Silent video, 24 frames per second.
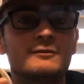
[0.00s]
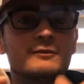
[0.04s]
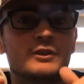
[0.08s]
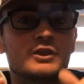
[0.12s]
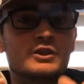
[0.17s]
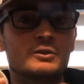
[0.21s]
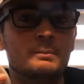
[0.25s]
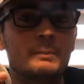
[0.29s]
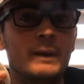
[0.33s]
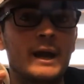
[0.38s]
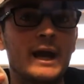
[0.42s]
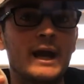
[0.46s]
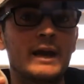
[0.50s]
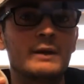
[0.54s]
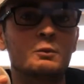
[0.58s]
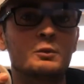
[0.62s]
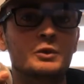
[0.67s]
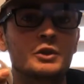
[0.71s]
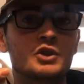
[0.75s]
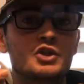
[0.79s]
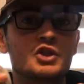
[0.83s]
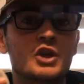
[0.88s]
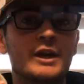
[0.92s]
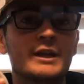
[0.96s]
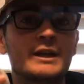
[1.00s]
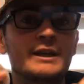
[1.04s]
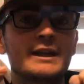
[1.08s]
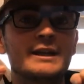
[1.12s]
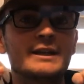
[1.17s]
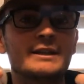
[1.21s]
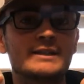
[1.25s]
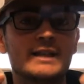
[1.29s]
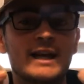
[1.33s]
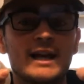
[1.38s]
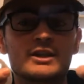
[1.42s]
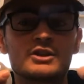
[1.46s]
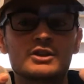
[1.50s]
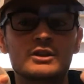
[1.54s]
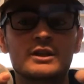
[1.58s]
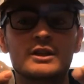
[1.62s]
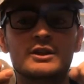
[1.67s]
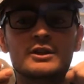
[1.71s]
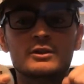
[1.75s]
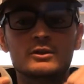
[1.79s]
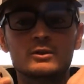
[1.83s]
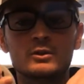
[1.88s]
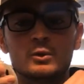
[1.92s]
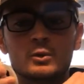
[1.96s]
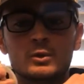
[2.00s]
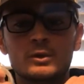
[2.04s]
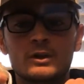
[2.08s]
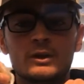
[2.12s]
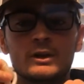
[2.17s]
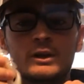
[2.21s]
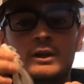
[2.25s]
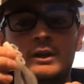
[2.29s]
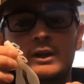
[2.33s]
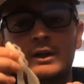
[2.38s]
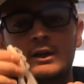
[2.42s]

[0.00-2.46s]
fish mad, when you're trying to get it to actually hit your lure,